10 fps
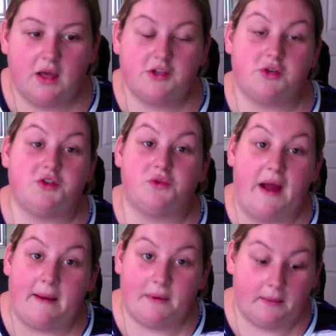So to
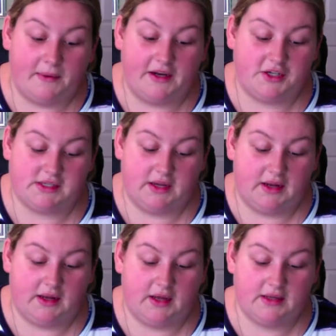wrap up, I'd just
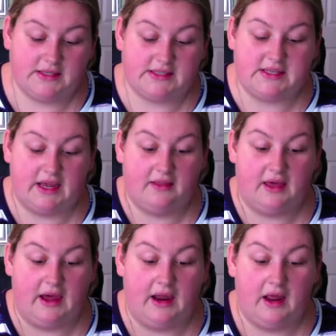like to say
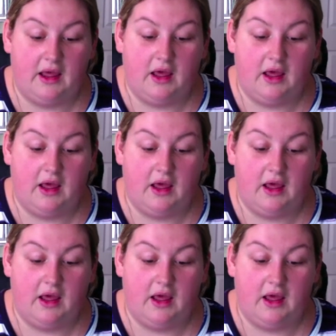that,